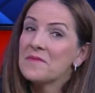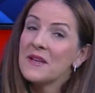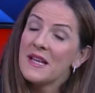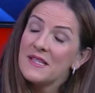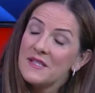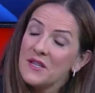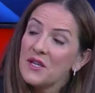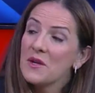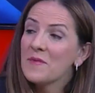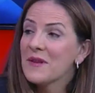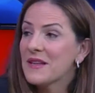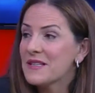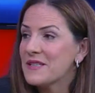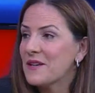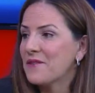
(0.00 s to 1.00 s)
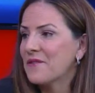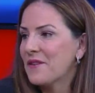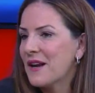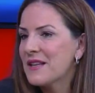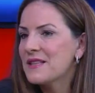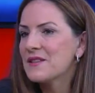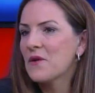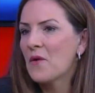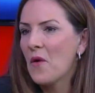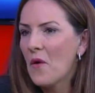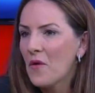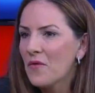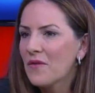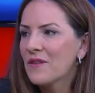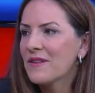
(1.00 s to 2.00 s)
Mm-hmm. It's cumulative, right? So
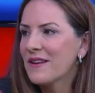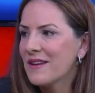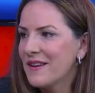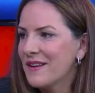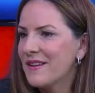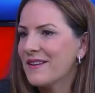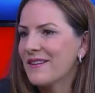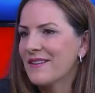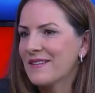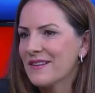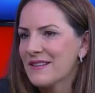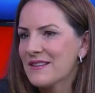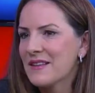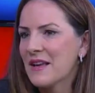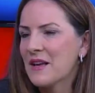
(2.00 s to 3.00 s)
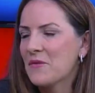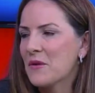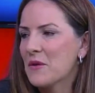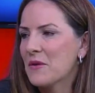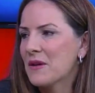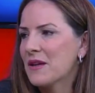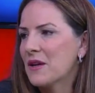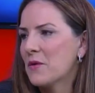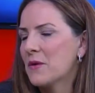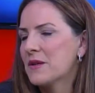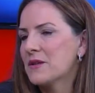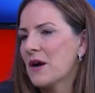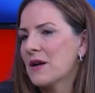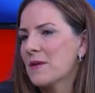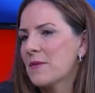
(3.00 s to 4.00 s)
over the mm-hmm. years, it's like, we
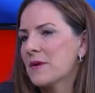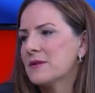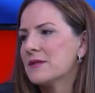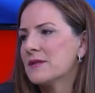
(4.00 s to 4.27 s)
talk about